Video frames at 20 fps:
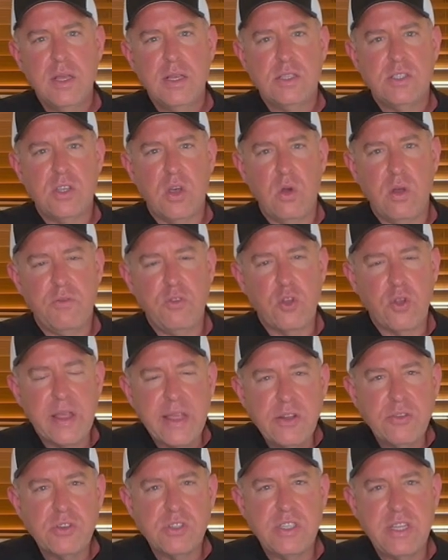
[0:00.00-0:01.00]
So if you're
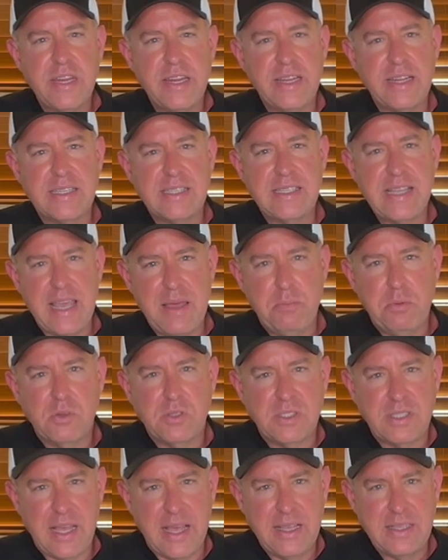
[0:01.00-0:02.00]
interested in a sample
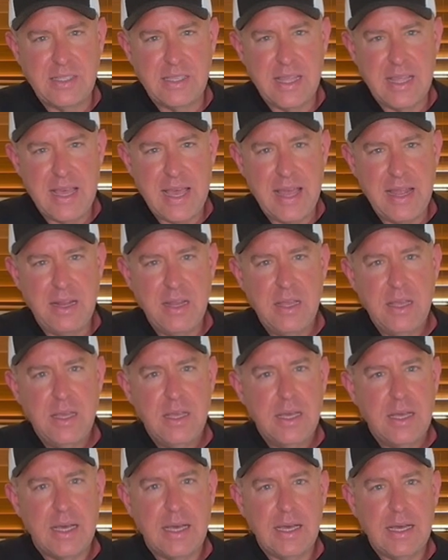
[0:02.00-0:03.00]
size of that,
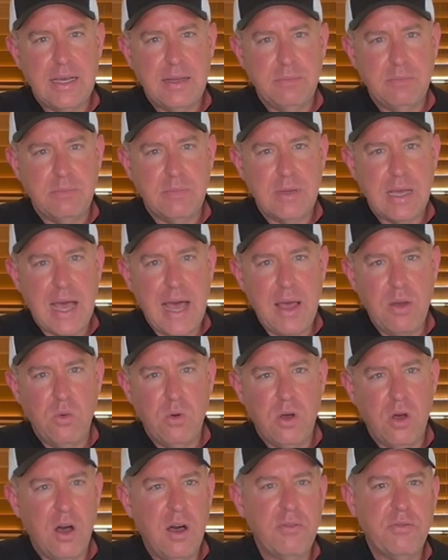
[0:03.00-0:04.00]
I
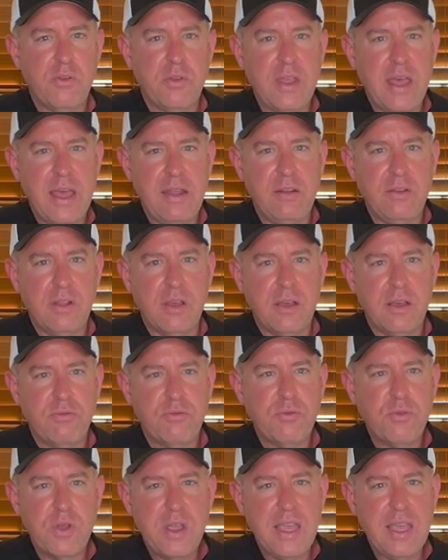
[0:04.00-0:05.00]
will offer
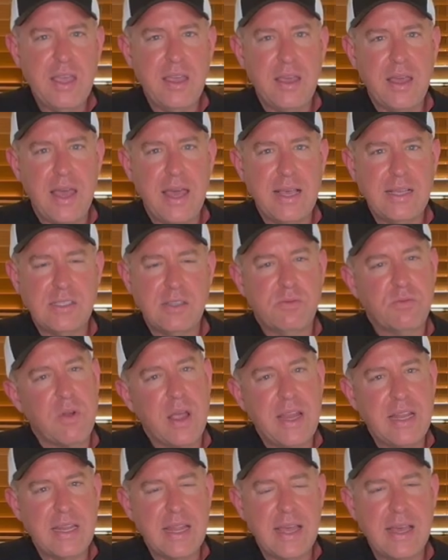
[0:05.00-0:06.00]
that free as of
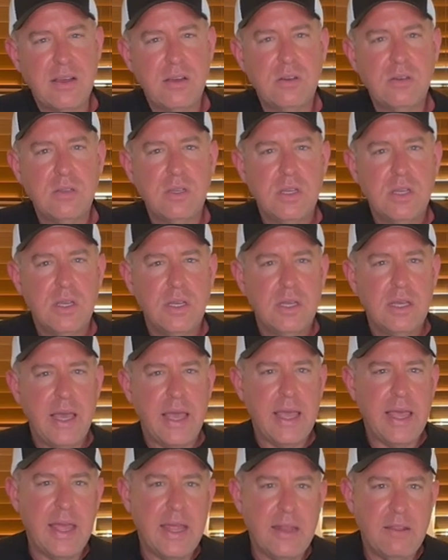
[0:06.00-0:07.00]
right now.
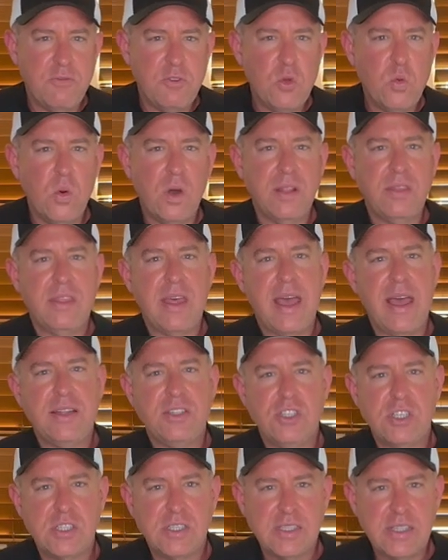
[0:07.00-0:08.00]
And if you want
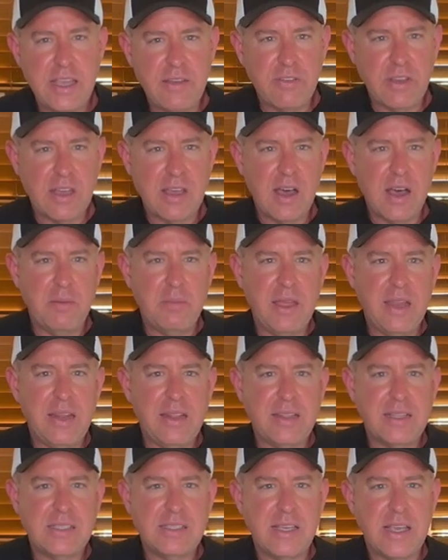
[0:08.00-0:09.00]
that, just leave a comment
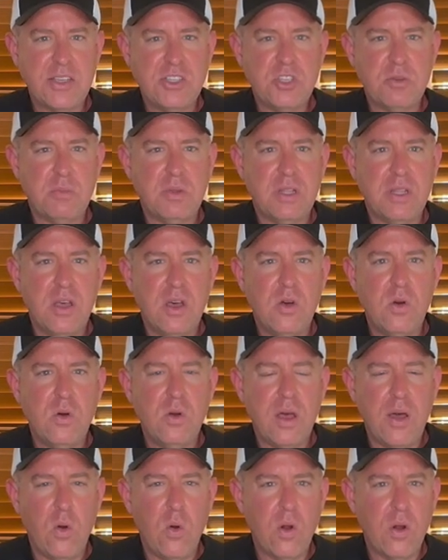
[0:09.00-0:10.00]
in the section
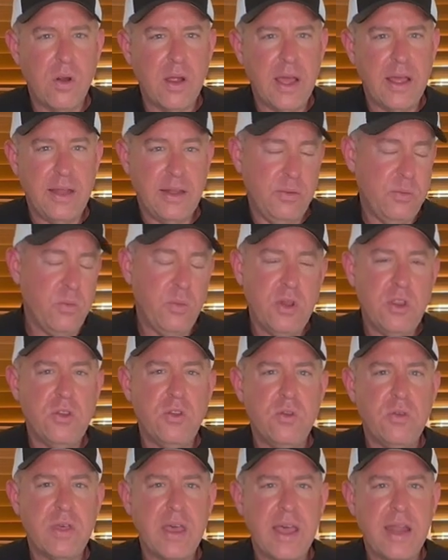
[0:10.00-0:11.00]
below, and when you
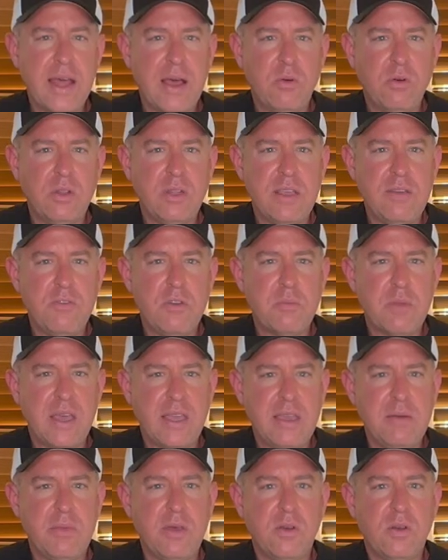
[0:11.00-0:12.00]
do that, I will leave you my
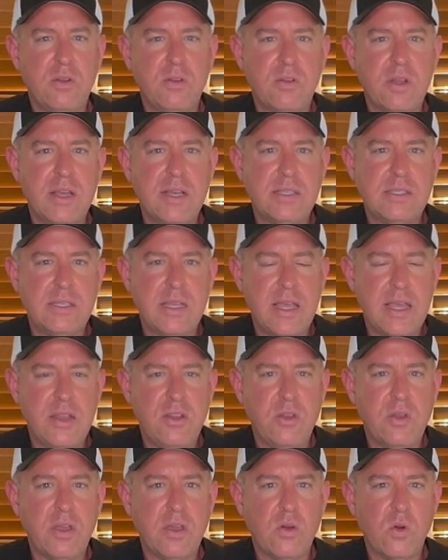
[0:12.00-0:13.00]
email address and
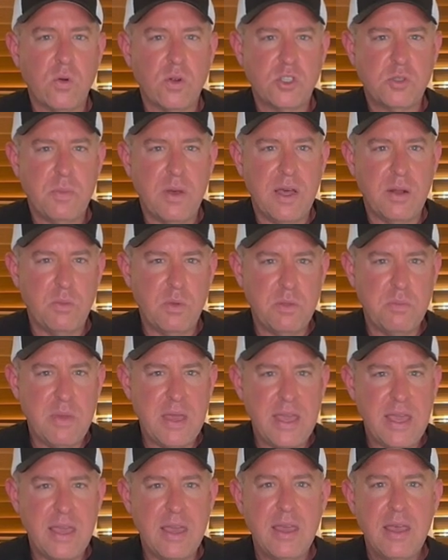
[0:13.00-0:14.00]
you can correspond with
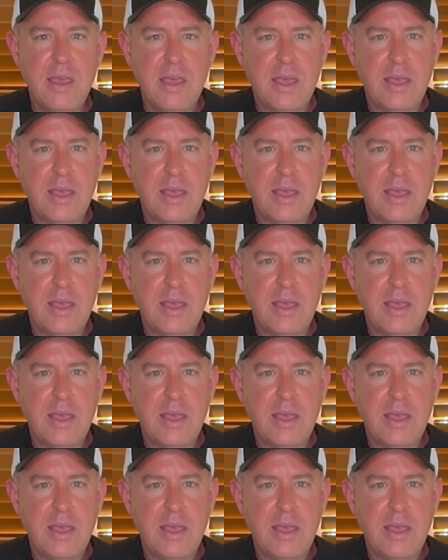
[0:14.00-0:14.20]
me.